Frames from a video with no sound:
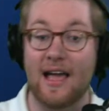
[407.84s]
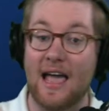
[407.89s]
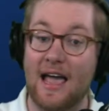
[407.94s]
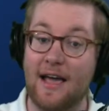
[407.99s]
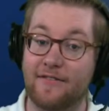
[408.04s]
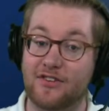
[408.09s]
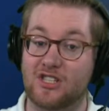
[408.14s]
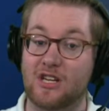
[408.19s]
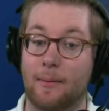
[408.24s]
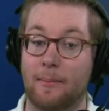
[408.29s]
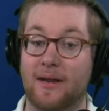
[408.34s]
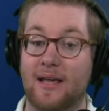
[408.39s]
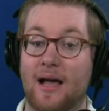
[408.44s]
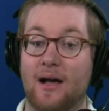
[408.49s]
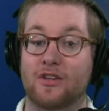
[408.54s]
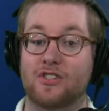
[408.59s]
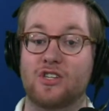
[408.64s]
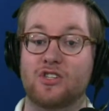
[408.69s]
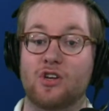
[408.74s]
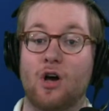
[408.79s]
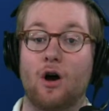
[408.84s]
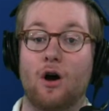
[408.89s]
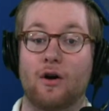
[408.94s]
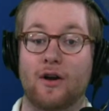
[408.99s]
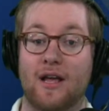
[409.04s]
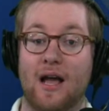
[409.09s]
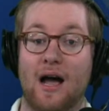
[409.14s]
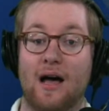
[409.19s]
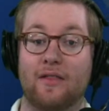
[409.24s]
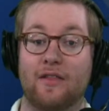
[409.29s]
If somebody else is
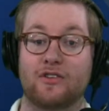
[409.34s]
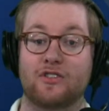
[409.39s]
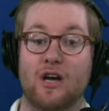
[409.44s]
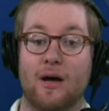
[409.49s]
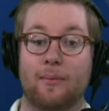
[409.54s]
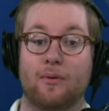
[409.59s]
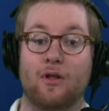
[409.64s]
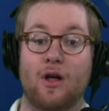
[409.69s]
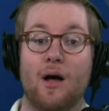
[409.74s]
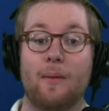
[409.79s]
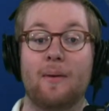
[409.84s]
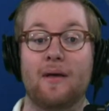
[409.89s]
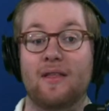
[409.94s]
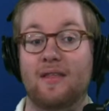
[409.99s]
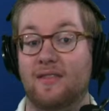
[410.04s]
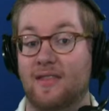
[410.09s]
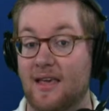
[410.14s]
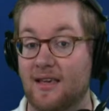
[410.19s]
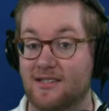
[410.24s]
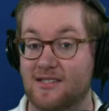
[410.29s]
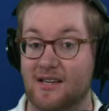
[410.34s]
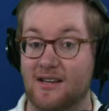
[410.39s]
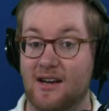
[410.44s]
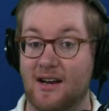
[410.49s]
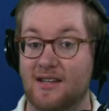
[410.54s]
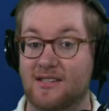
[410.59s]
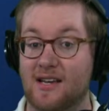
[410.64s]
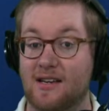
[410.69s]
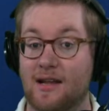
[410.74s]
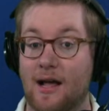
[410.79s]
already on the Dub Club, they send in a
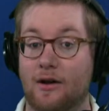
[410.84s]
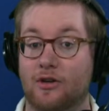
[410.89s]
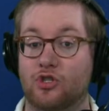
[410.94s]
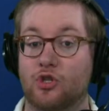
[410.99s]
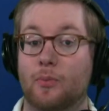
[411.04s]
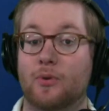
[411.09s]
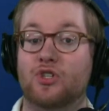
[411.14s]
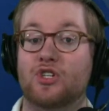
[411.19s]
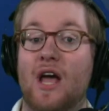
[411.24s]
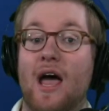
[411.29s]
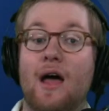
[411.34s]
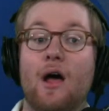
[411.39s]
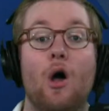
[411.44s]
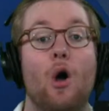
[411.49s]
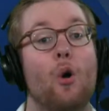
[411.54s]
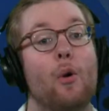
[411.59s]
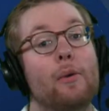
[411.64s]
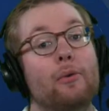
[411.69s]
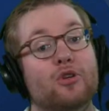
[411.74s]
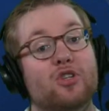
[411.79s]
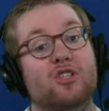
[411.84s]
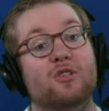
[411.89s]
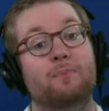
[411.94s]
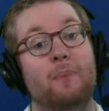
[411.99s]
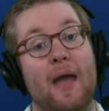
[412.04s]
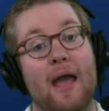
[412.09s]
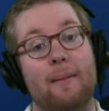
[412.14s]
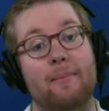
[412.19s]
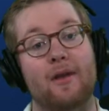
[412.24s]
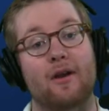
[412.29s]
$10 super chat. We will
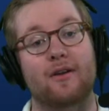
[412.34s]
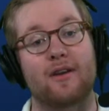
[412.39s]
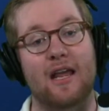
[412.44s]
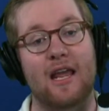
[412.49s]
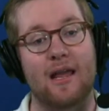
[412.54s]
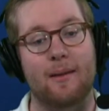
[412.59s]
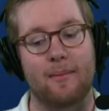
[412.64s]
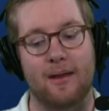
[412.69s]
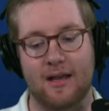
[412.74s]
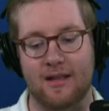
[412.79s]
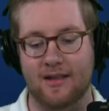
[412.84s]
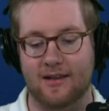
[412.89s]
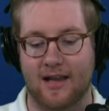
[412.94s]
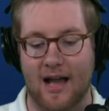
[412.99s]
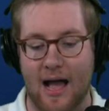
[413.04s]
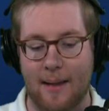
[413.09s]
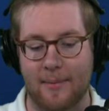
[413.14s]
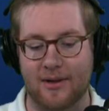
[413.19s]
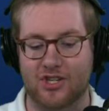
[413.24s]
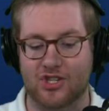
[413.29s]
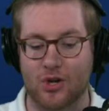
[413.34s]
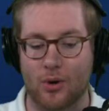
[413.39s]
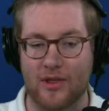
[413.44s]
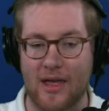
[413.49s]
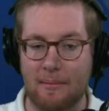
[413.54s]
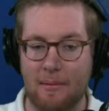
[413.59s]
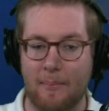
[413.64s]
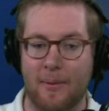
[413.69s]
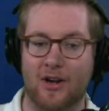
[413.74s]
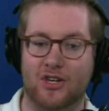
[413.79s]
spam their name in the comments, show
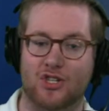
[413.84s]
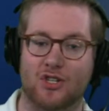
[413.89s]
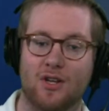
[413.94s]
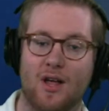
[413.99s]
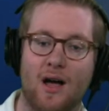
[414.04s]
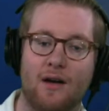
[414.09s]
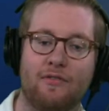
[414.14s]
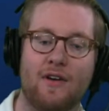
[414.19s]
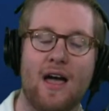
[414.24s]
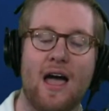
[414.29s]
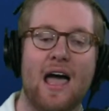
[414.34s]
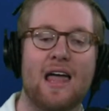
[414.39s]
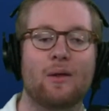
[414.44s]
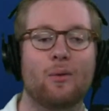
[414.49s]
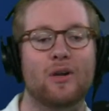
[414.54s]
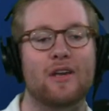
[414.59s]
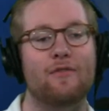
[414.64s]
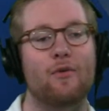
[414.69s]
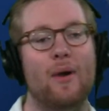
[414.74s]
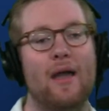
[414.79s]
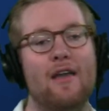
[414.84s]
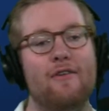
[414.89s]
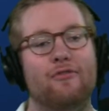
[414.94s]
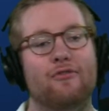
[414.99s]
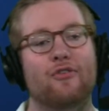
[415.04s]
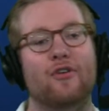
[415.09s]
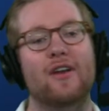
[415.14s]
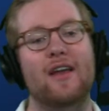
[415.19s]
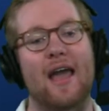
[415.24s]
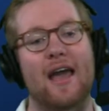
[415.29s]
them a bunch of love, and we'll give away a
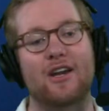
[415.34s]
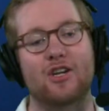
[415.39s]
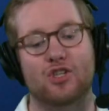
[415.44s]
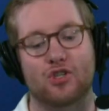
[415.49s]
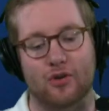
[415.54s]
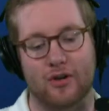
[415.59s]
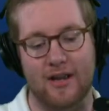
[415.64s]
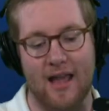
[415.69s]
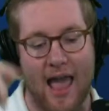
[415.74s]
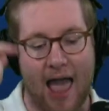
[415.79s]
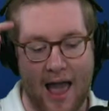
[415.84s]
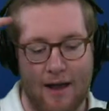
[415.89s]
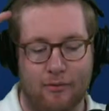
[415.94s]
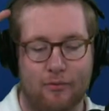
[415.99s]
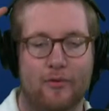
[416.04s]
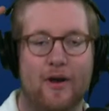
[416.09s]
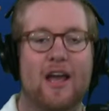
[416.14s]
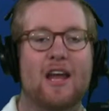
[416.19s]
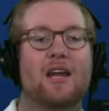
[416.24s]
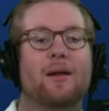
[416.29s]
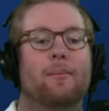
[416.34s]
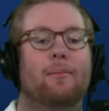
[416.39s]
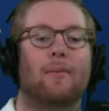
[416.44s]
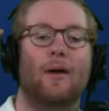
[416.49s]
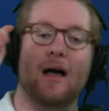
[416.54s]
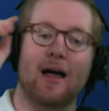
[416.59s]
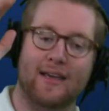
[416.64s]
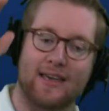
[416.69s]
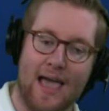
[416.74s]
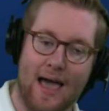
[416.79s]
free entry at random.
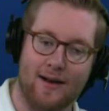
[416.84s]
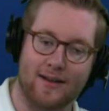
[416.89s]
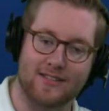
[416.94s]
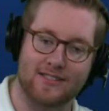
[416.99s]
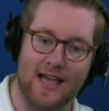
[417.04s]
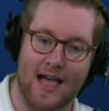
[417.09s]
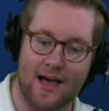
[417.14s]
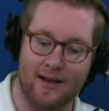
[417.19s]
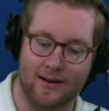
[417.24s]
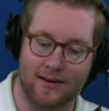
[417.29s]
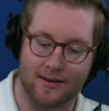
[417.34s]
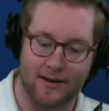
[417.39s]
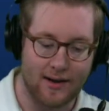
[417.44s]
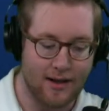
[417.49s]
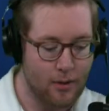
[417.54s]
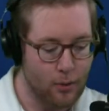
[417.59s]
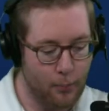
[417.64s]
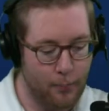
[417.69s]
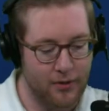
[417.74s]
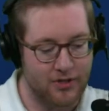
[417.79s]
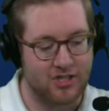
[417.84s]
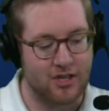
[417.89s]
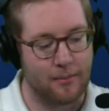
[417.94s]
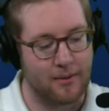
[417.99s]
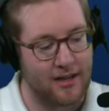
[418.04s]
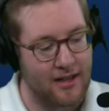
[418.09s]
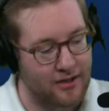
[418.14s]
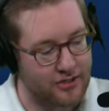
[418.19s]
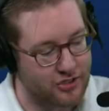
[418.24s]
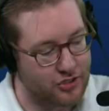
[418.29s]
I count it down, and we'll put
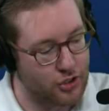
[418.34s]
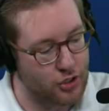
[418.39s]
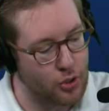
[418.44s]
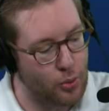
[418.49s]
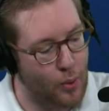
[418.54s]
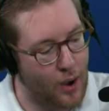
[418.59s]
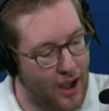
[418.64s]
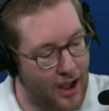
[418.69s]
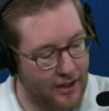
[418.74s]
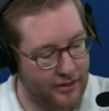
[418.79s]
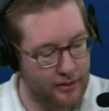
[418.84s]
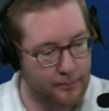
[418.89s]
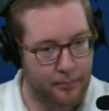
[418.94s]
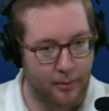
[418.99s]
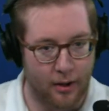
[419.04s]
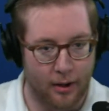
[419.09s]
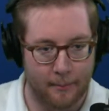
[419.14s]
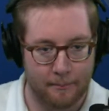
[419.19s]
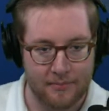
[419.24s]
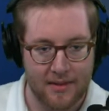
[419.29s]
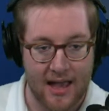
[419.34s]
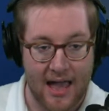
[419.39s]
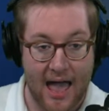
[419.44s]
somebody else new on the ball.